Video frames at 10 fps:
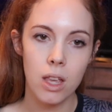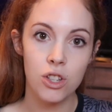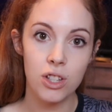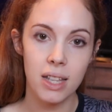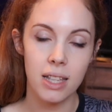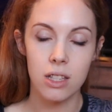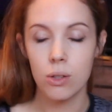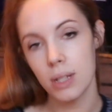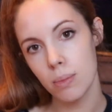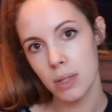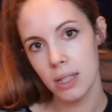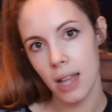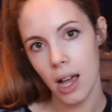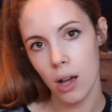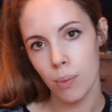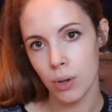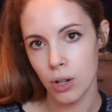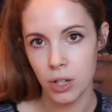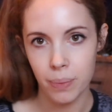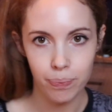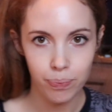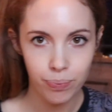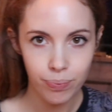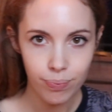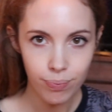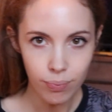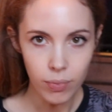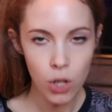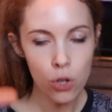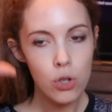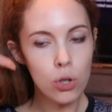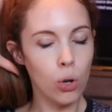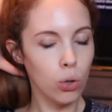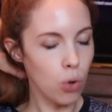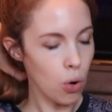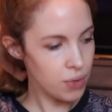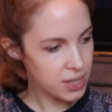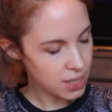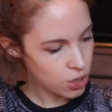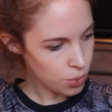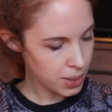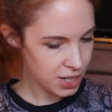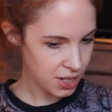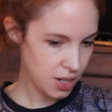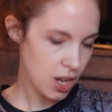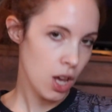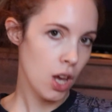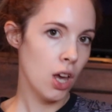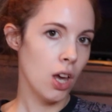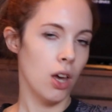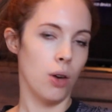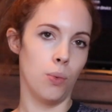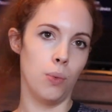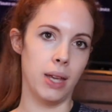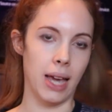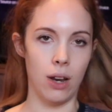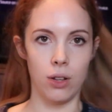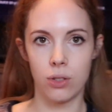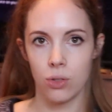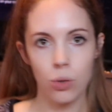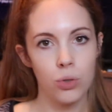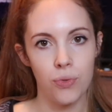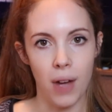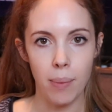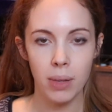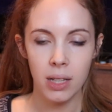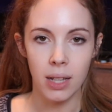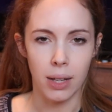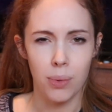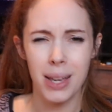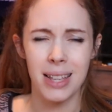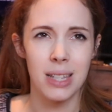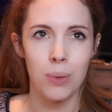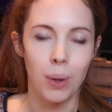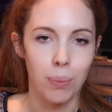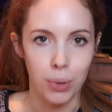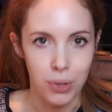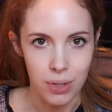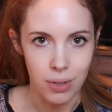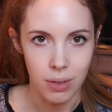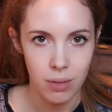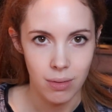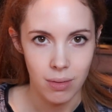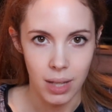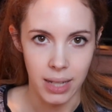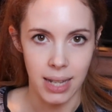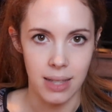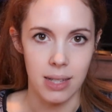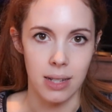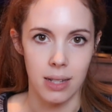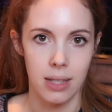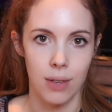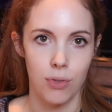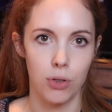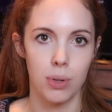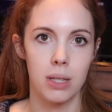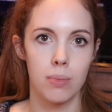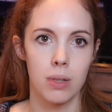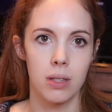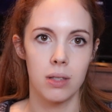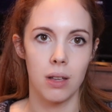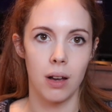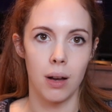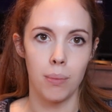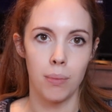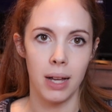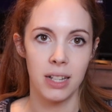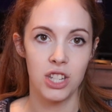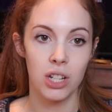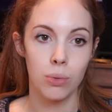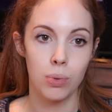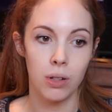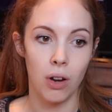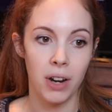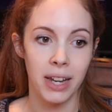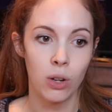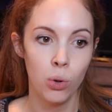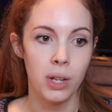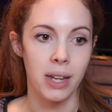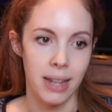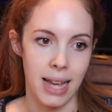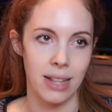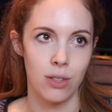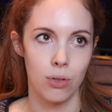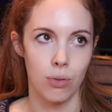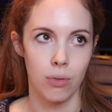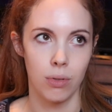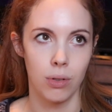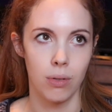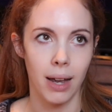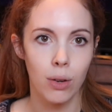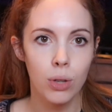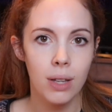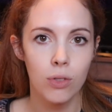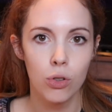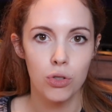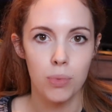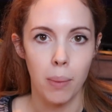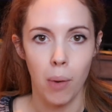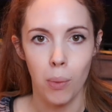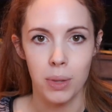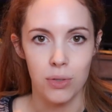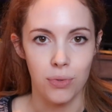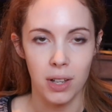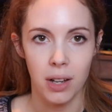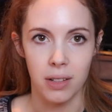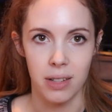Just that it's Christmas now, but due to the whole COVID situation, we cannot go to family. Like, we can see one person. Like, that's it, they say, for Christmas. And children are included in that. So, I couldn't even go to my mom with Sophia.